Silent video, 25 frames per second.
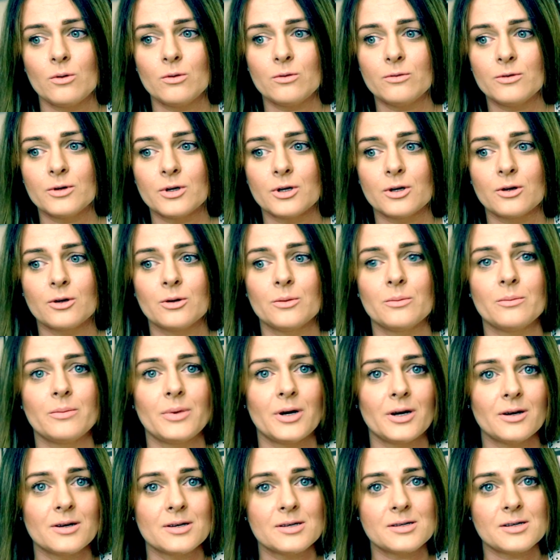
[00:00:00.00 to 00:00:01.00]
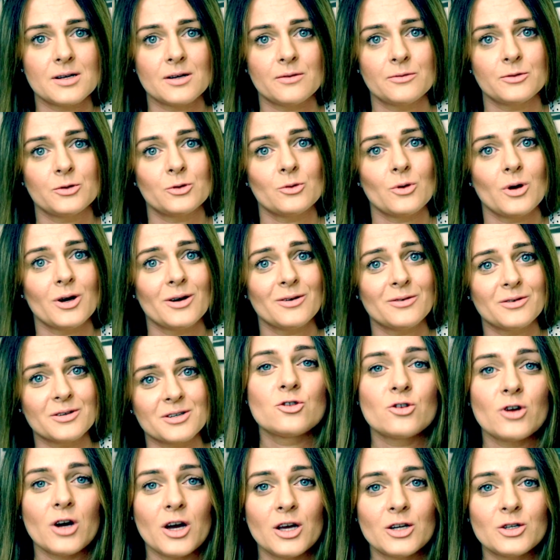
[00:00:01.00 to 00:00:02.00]
over compare yourself to
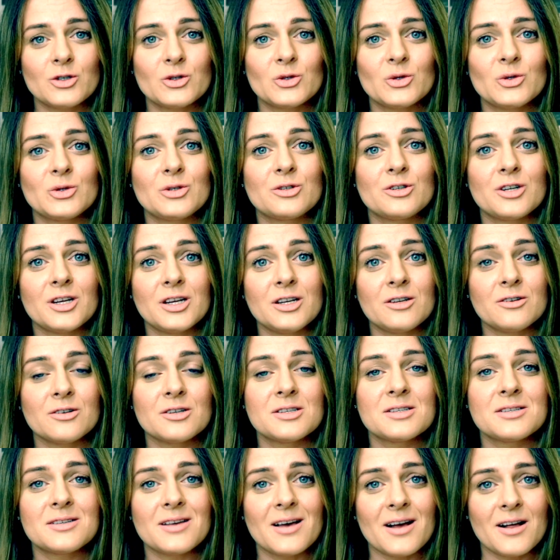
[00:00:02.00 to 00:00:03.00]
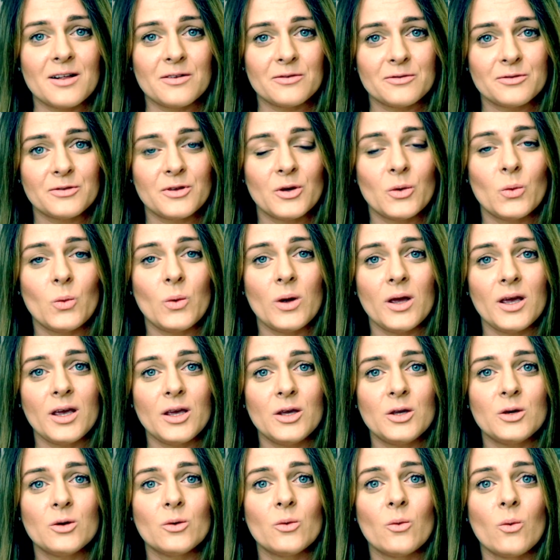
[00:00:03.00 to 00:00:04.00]
others. Try to treat yourself the way
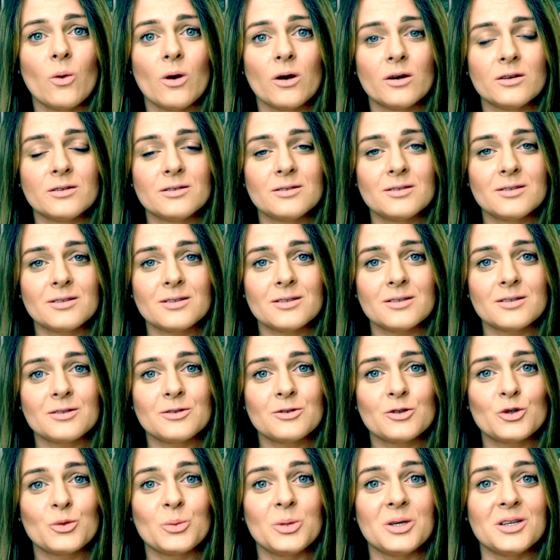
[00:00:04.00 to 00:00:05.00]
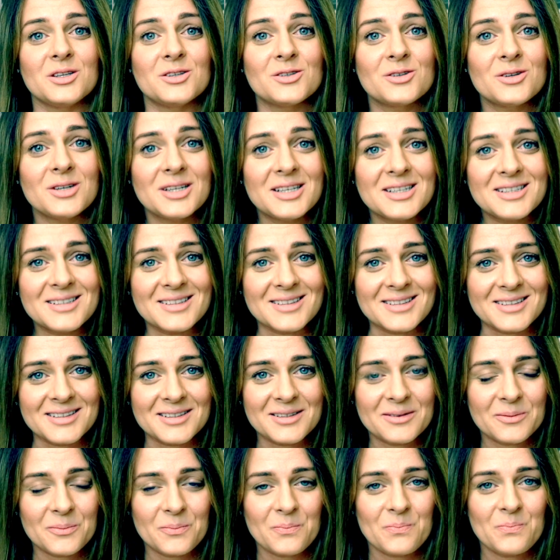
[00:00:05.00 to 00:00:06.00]
you want to be
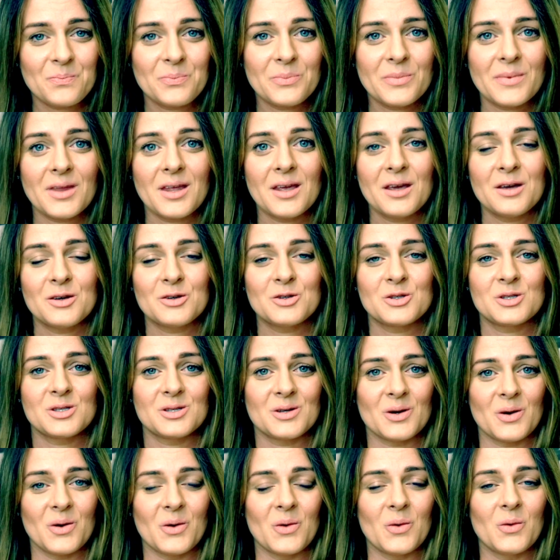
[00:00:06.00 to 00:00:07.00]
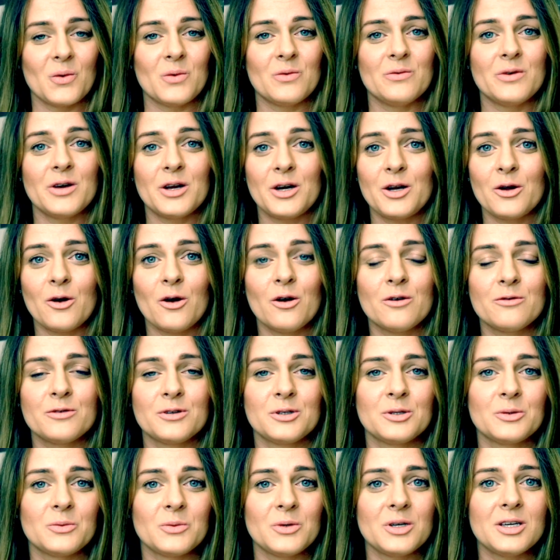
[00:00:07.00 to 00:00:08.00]
treated. So very
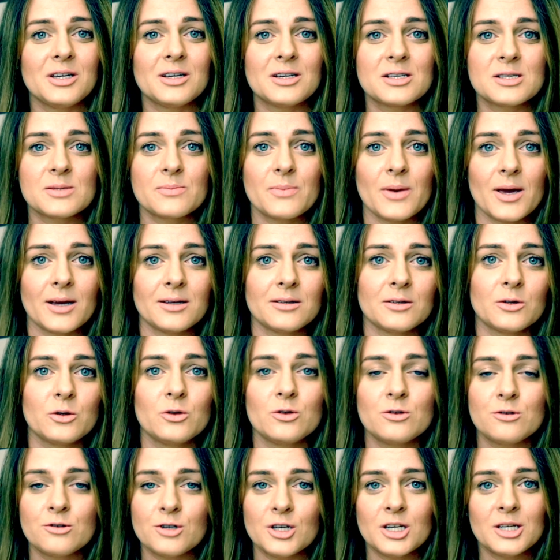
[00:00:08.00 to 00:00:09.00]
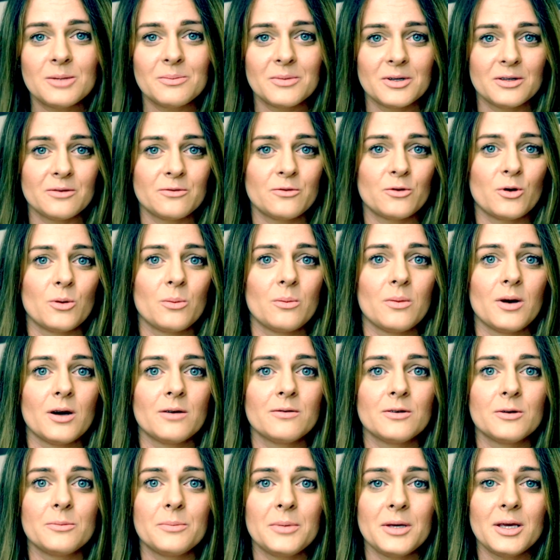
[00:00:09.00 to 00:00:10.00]
often we expect a good treatment from
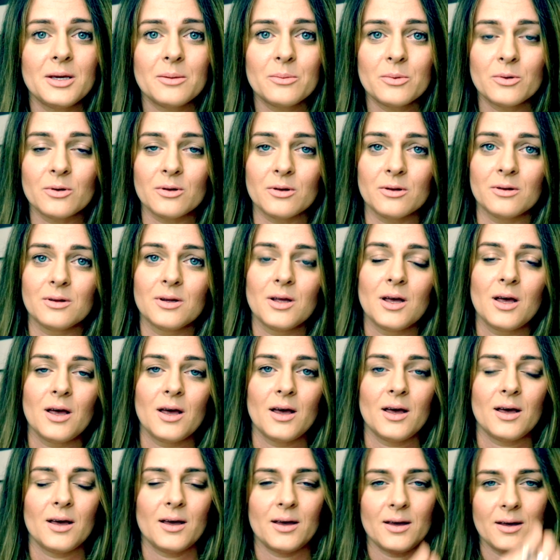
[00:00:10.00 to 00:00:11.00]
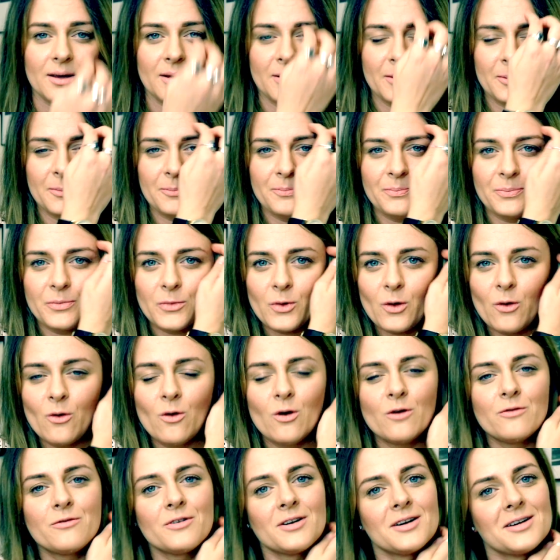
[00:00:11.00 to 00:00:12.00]
other people
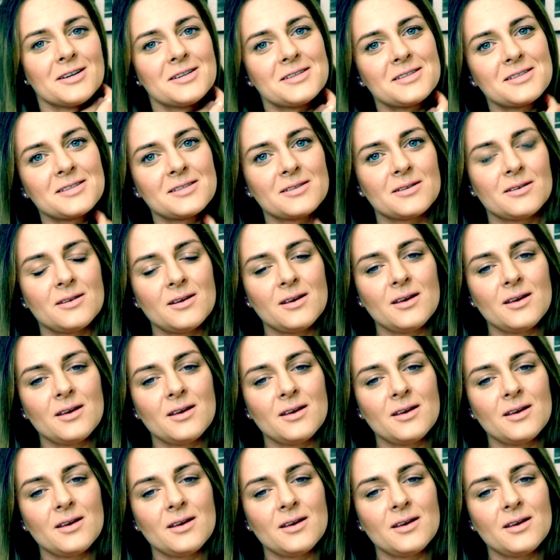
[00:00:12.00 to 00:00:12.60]
of us,